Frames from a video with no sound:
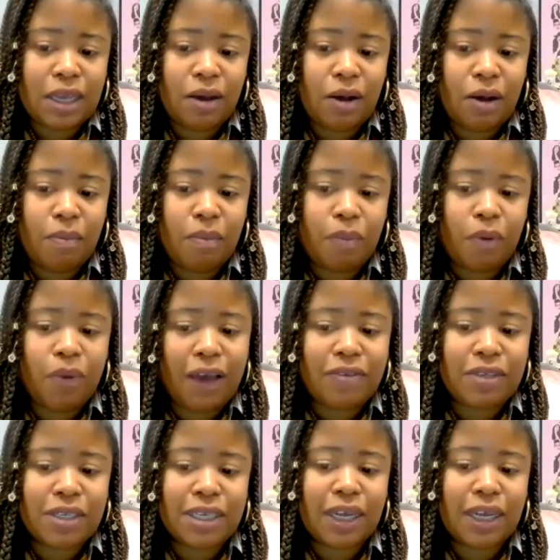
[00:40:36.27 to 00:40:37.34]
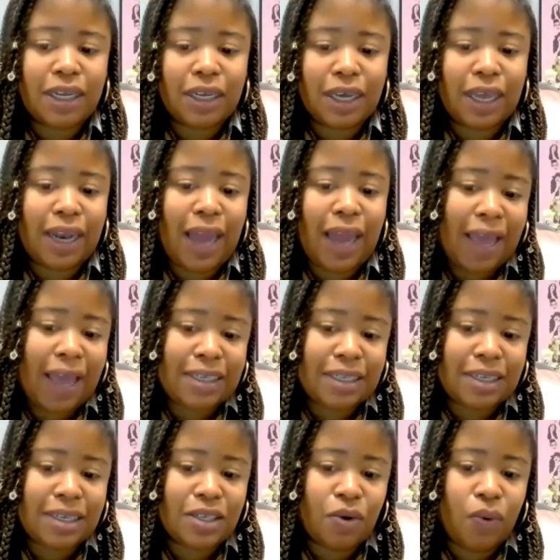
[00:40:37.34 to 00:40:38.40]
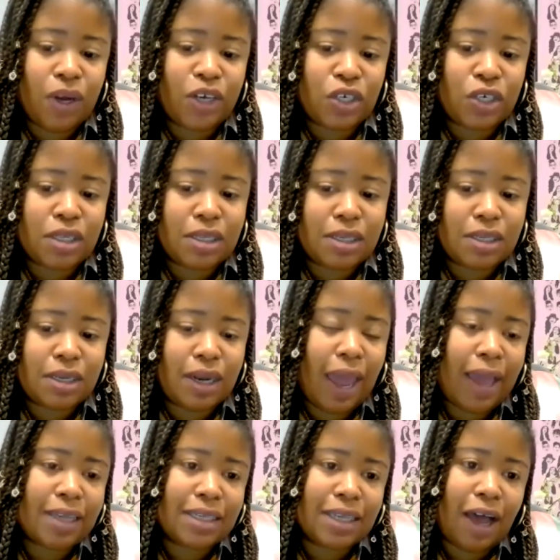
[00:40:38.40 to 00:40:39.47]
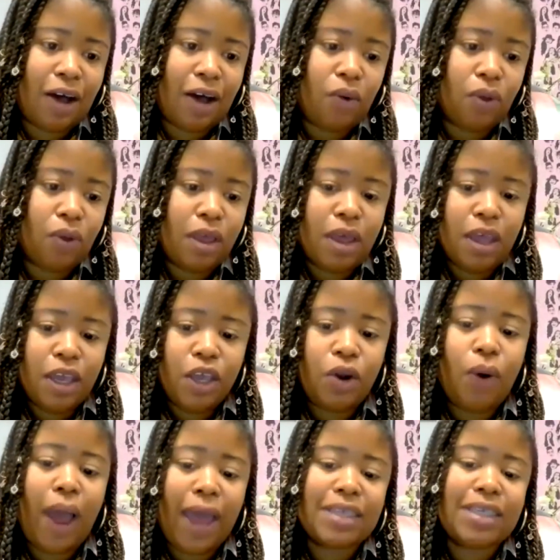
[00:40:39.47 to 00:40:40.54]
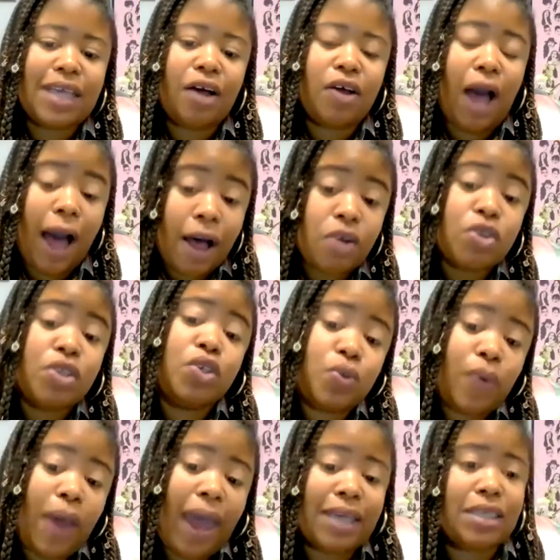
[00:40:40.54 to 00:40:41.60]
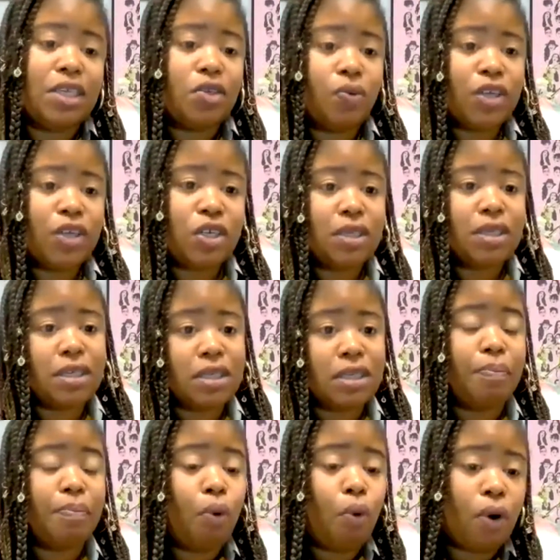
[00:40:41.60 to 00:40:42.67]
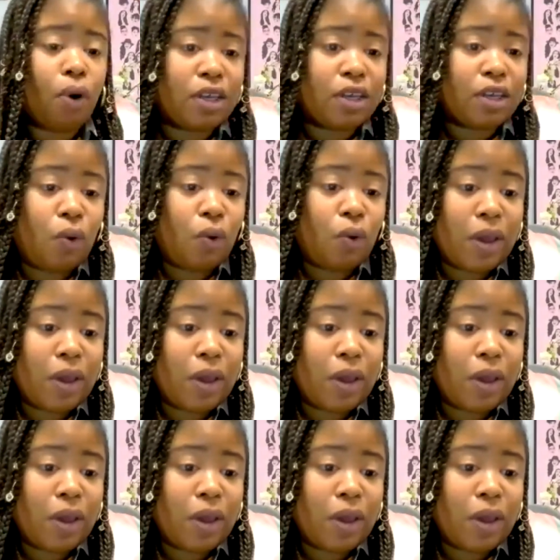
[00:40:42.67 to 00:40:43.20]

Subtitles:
But we have to take a look and ask these questions and ask how to ask these questions is important.